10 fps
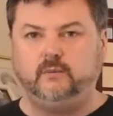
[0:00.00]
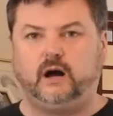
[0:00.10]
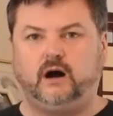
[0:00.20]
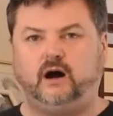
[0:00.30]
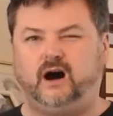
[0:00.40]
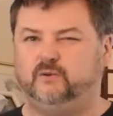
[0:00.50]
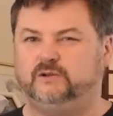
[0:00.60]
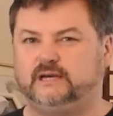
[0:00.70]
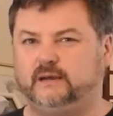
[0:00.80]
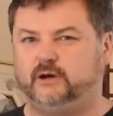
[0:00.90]
I
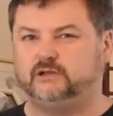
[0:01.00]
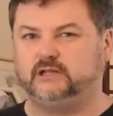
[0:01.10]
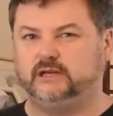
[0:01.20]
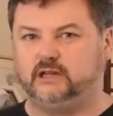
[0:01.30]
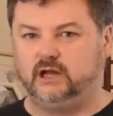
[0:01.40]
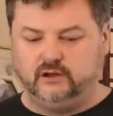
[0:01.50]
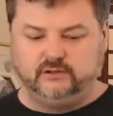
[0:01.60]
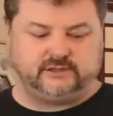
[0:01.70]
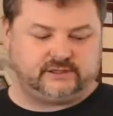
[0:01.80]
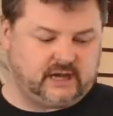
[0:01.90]
would say mostly
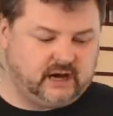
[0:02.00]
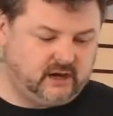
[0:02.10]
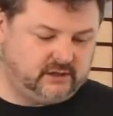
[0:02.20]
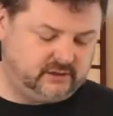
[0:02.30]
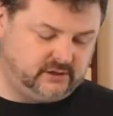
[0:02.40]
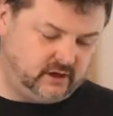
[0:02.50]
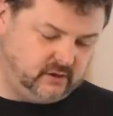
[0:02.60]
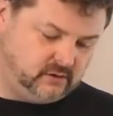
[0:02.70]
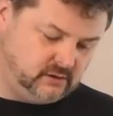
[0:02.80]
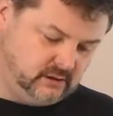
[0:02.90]
clothes, I don't
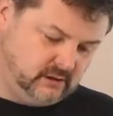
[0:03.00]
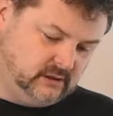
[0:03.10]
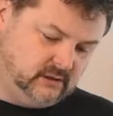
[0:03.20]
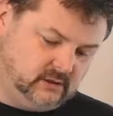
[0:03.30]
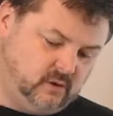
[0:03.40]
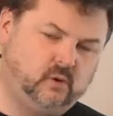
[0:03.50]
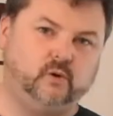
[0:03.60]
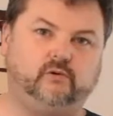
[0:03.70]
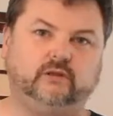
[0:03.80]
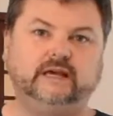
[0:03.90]
know,
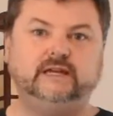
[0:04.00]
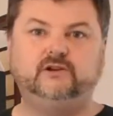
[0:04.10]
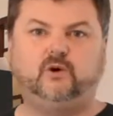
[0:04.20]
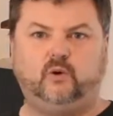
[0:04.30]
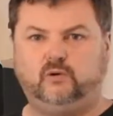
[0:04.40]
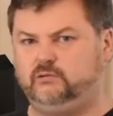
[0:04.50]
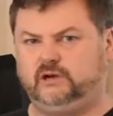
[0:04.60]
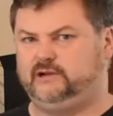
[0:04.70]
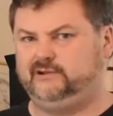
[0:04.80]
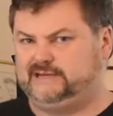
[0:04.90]
or linen, or
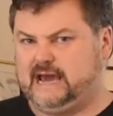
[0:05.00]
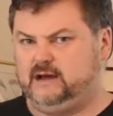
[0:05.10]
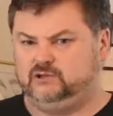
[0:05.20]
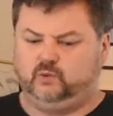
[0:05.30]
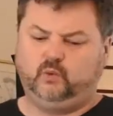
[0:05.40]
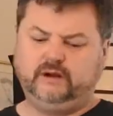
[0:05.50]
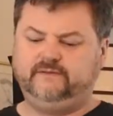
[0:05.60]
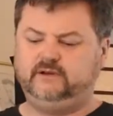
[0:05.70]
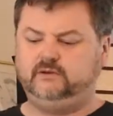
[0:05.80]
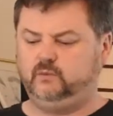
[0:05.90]
I don't know, towels,
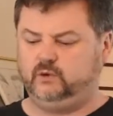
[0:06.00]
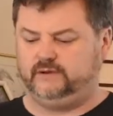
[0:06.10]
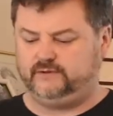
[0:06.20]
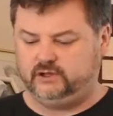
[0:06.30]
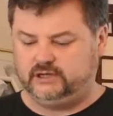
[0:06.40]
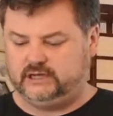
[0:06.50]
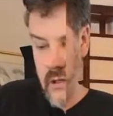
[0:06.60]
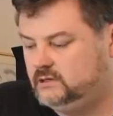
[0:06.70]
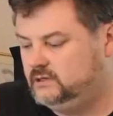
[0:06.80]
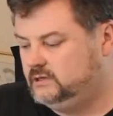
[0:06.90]
whatever you need.
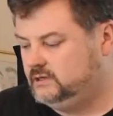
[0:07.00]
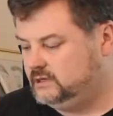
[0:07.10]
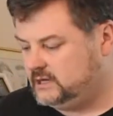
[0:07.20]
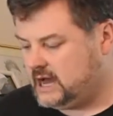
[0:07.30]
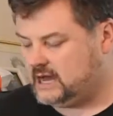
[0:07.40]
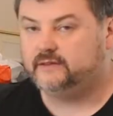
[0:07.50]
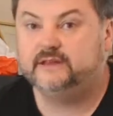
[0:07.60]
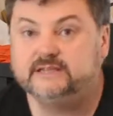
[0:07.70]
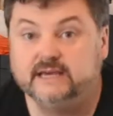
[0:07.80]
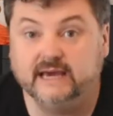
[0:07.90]

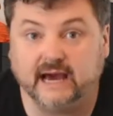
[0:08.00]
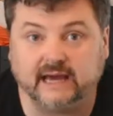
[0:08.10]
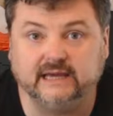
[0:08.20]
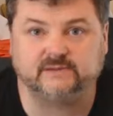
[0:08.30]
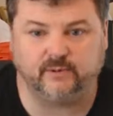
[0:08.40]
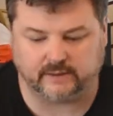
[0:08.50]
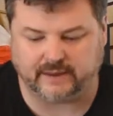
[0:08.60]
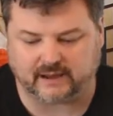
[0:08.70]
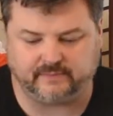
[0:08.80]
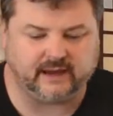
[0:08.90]
This here is my
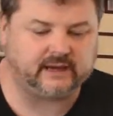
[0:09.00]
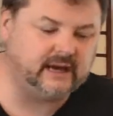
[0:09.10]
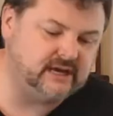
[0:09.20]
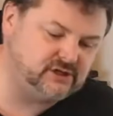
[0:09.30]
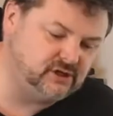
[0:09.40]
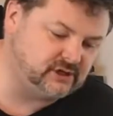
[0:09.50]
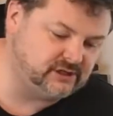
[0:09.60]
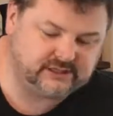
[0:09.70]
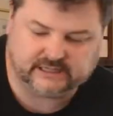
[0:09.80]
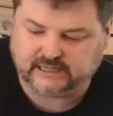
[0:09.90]
backpack. As you can
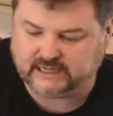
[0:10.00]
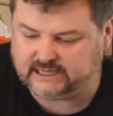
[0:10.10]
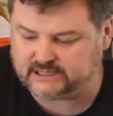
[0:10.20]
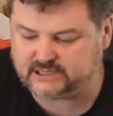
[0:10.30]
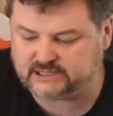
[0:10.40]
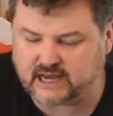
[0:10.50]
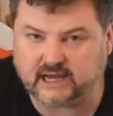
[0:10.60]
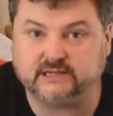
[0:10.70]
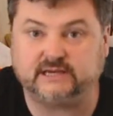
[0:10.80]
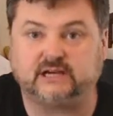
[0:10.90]
see, it's
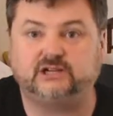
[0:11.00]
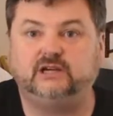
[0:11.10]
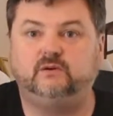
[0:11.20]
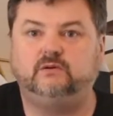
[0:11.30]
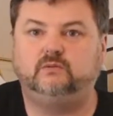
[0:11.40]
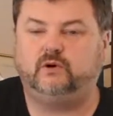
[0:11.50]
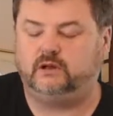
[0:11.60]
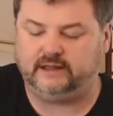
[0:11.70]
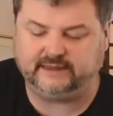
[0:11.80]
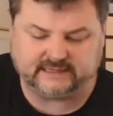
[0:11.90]
actually, well,
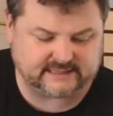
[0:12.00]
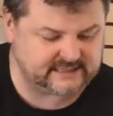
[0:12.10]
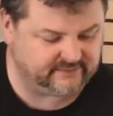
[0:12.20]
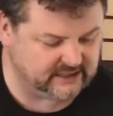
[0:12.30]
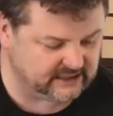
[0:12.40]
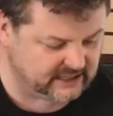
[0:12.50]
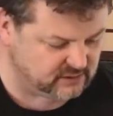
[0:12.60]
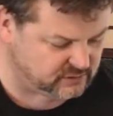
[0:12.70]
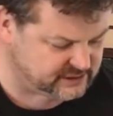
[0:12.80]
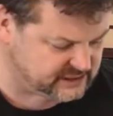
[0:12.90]
I think it's a 70
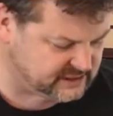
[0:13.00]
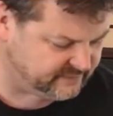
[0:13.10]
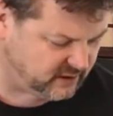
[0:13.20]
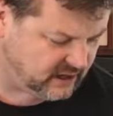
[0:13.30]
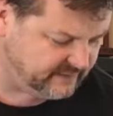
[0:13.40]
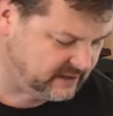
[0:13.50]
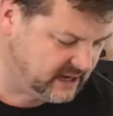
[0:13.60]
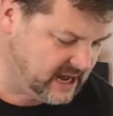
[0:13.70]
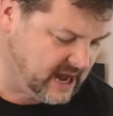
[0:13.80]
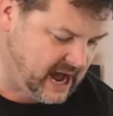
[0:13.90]
litre or a 65,
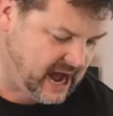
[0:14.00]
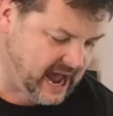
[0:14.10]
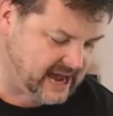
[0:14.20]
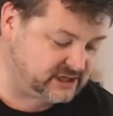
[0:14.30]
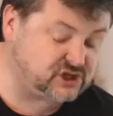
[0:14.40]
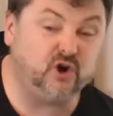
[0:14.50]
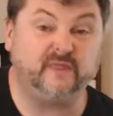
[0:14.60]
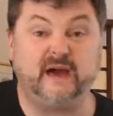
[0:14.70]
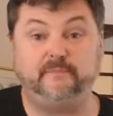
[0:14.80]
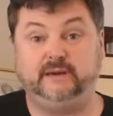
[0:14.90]
and it's
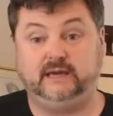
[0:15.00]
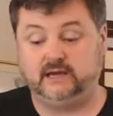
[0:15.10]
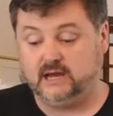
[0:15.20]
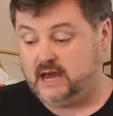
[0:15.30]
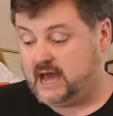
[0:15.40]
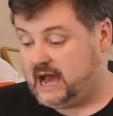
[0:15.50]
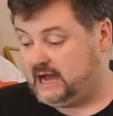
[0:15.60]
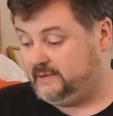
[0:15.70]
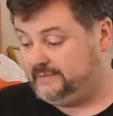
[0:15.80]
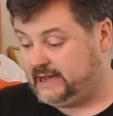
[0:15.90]
not that big.
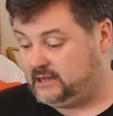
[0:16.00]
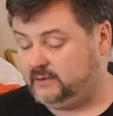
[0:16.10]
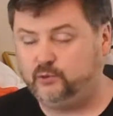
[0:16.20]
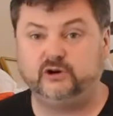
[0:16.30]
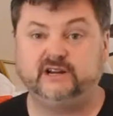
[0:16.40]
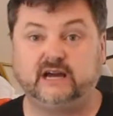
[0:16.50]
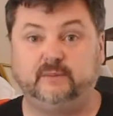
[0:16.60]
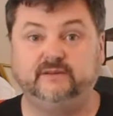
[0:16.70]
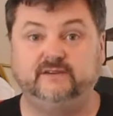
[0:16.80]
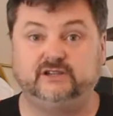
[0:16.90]
And I bought it a
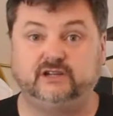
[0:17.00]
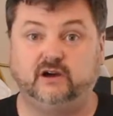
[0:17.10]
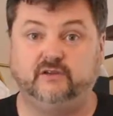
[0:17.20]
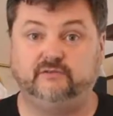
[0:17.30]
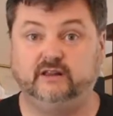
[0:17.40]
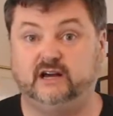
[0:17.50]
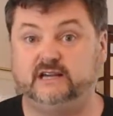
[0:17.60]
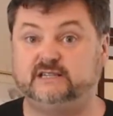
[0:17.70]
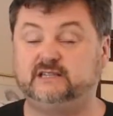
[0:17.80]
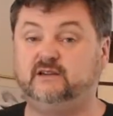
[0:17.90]
couple of years ago, and I
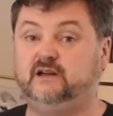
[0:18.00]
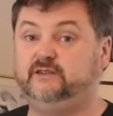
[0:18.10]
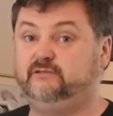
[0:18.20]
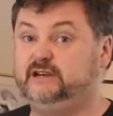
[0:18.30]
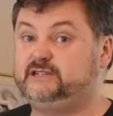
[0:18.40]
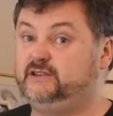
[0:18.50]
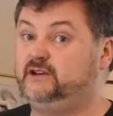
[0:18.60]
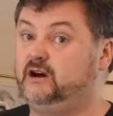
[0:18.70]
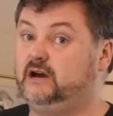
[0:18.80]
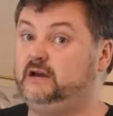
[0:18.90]
realised the reason
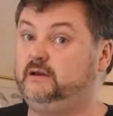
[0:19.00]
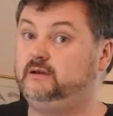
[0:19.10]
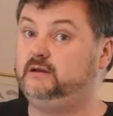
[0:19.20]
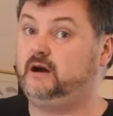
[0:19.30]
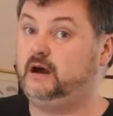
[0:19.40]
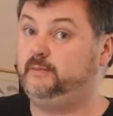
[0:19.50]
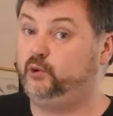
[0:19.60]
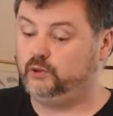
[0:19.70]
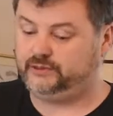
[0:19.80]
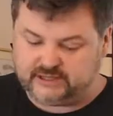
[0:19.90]
that I
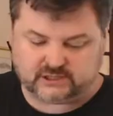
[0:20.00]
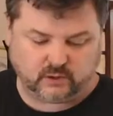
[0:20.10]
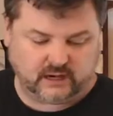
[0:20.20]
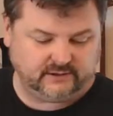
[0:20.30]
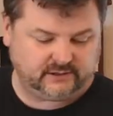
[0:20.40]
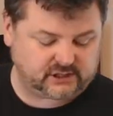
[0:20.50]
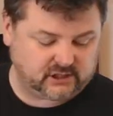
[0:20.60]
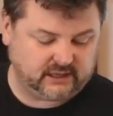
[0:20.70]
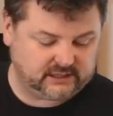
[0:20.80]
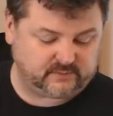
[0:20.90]
bought this one, the
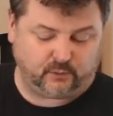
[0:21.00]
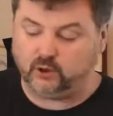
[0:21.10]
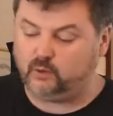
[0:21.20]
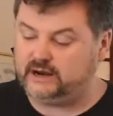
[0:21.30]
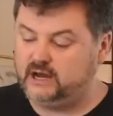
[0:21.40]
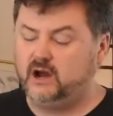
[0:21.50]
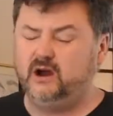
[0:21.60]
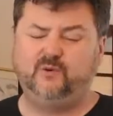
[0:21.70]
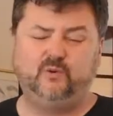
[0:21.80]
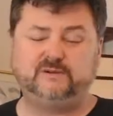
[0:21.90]
slightly smaller one,
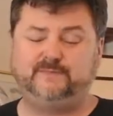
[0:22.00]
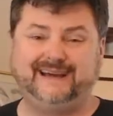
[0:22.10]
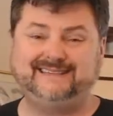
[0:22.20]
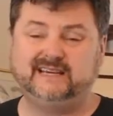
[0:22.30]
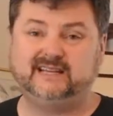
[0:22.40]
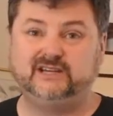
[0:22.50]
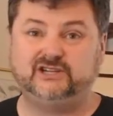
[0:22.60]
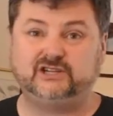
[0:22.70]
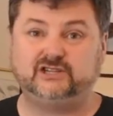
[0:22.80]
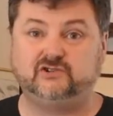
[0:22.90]
was basically
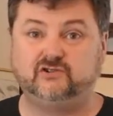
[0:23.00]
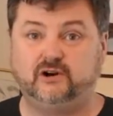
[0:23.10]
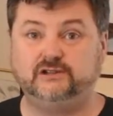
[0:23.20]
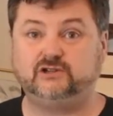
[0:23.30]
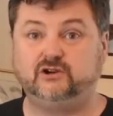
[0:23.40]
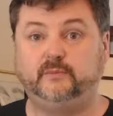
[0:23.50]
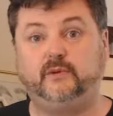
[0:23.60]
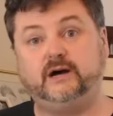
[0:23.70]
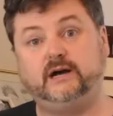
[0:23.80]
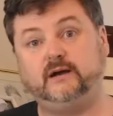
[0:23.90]
just to try and stop
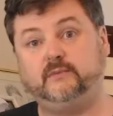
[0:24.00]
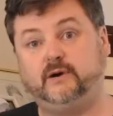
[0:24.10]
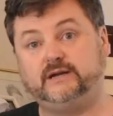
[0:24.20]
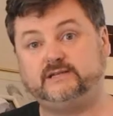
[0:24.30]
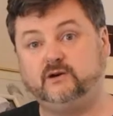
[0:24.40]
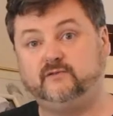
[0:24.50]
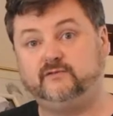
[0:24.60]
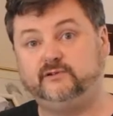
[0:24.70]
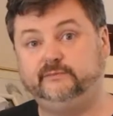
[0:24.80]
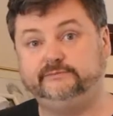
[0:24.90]
myself
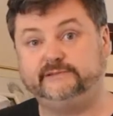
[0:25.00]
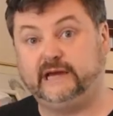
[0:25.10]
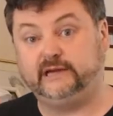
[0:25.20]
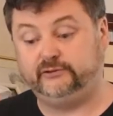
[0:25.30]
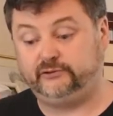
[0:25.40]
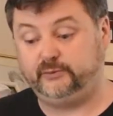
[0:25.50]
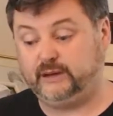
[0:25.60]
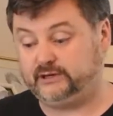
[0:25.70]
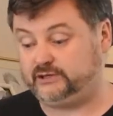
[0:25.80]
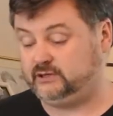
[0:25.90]
from taking too
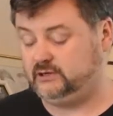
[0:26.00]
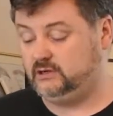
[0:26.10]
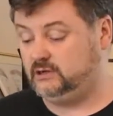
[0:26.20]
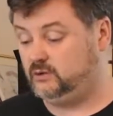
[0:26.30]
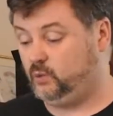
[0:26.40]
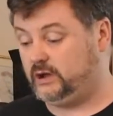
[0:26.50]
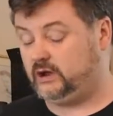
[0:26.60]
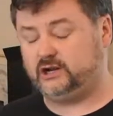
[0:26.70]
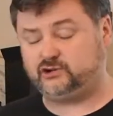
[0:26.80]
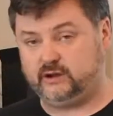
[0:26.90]
much when
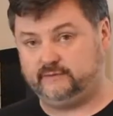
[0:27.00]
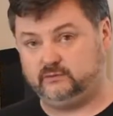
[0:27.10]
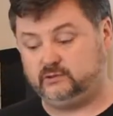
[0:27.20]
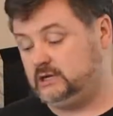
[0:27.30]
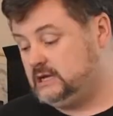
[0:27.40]
I travelled.